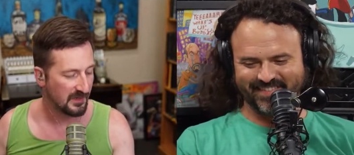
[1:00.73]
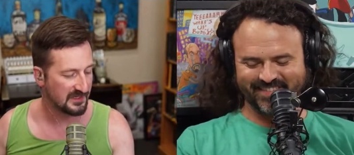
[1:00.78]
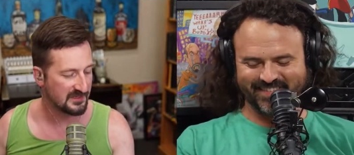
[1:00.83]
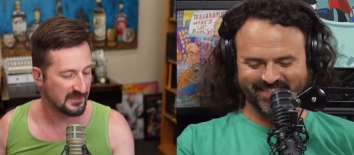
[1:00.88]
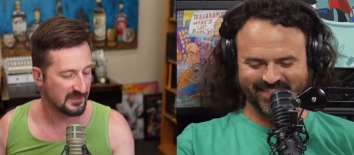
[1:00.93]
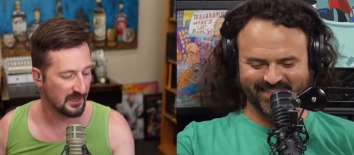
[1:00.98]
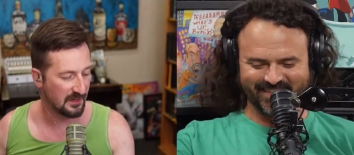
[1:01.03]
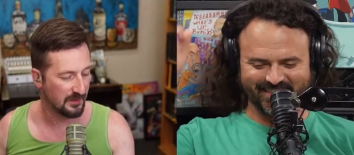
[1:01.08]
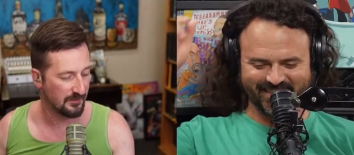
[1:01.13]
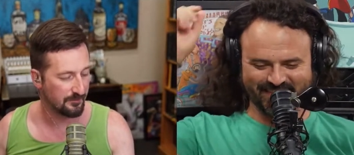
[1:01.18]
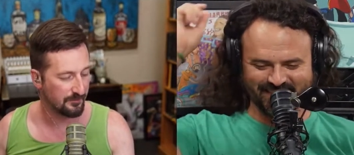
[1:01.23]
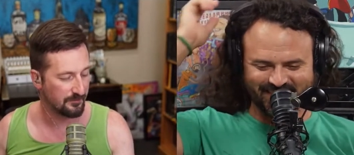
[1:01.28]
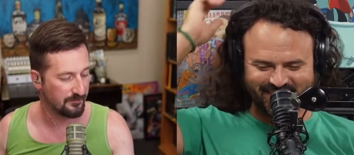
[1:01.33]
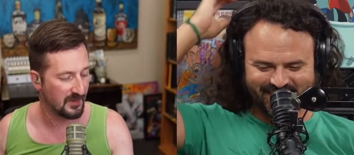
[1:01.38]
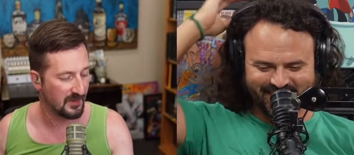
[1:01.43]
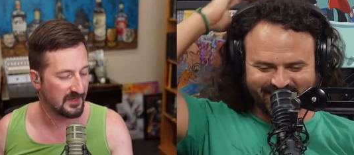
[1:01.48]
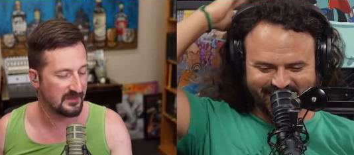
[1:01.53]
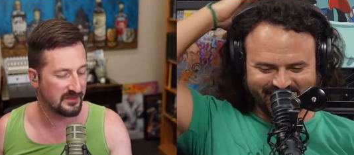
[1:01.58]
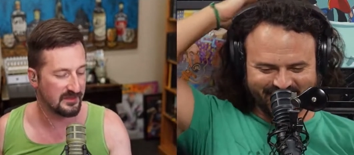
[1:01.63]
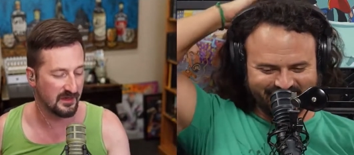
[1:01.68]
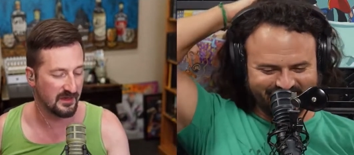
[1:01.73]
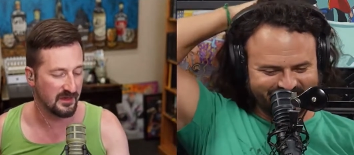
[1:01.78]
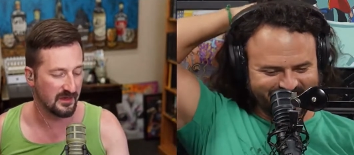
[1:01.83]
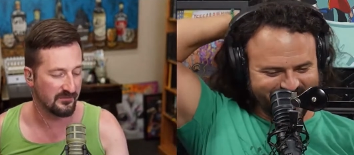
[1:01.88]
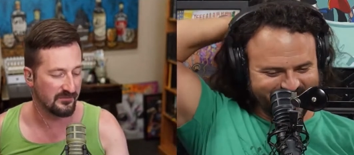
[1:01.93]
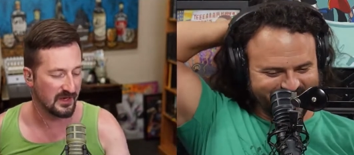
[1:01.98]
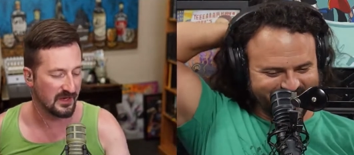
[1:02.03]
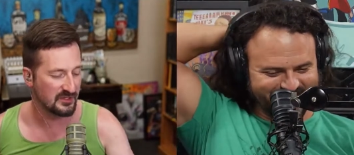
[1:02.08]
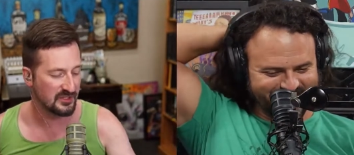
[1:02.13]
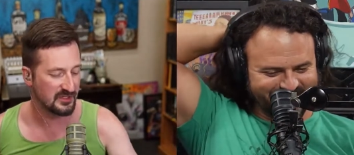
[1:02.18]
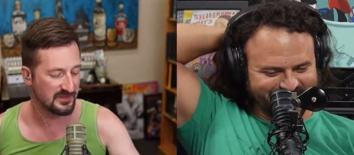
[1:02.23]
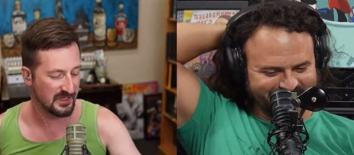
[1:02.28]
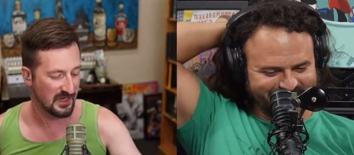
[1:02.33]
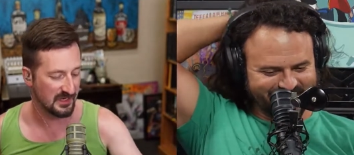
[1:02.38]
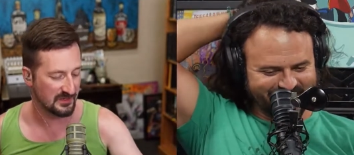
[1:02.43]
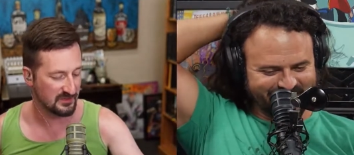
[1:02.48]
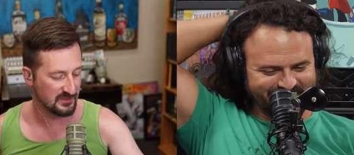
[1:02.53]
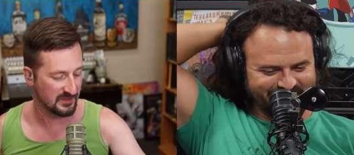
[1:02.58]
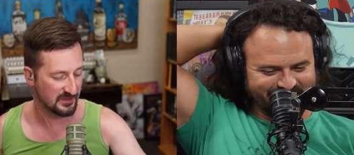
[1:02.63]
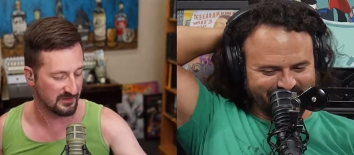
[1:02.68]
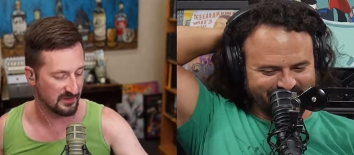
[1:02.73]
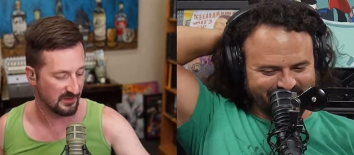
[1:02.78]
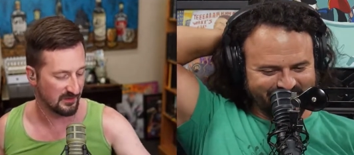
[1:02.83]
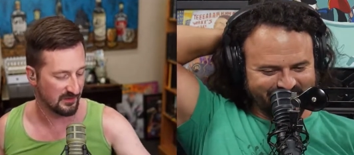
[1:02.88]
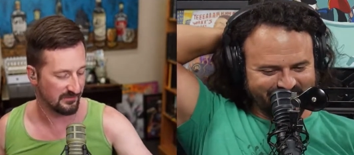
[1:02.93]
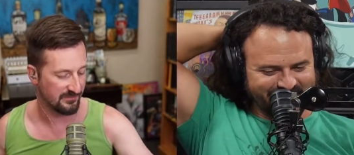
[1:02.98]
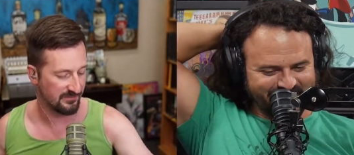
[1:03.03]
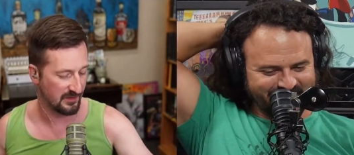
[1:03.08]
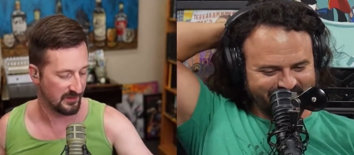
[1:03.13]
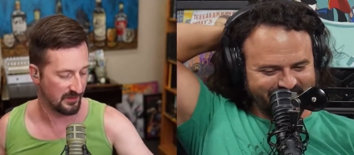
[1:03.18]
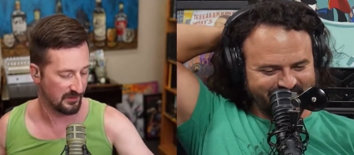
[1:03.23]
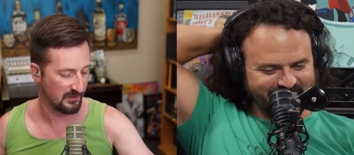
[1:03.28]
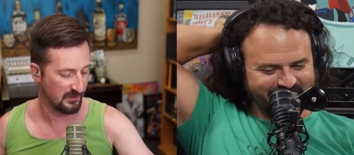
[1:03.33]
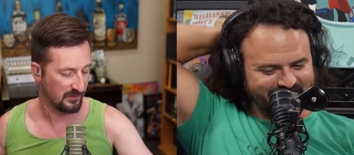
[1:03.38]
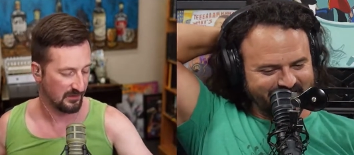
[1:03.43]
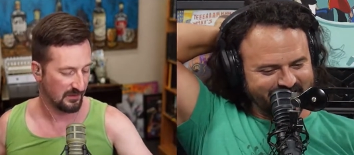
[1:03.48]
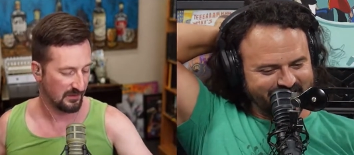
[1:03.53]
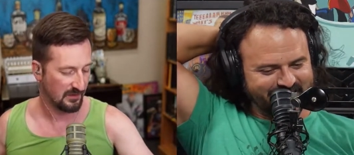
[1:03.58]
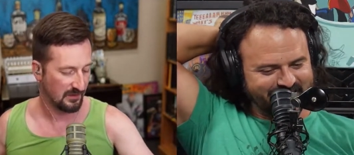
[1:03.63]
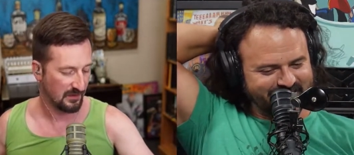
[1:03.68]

Speaker 1: But the convention's actually a ton of fun.